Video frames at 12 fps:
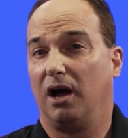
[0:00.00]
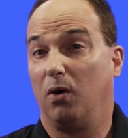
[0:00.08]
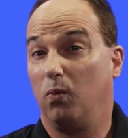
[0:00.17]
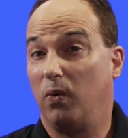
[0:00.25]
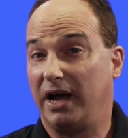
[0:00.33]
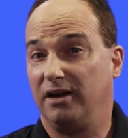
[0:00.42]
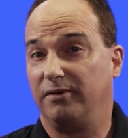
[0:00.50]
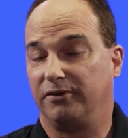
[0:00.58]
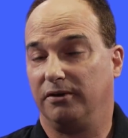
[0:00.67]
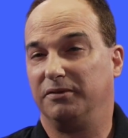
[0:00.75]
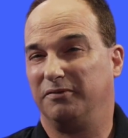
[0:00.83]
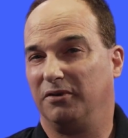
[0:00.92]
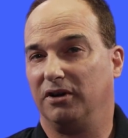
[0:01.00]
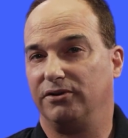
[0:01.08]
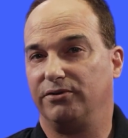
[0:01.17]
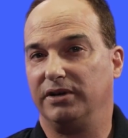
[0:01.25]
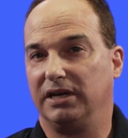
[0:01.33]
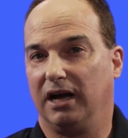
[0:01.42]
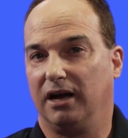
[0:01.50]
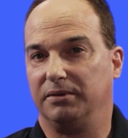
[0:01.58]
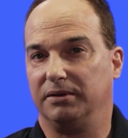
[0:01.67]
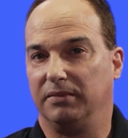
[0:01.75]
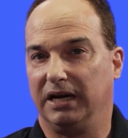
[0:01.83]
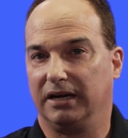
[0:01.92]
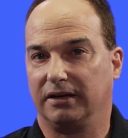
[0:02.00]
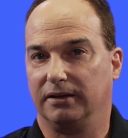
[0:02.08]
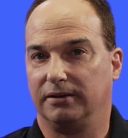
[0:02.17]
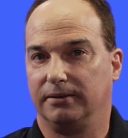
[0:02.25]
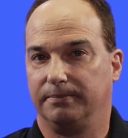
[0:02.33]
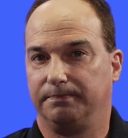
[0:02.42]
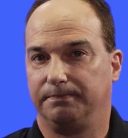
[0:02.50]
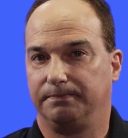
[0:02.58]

away from the voluntary carbon market.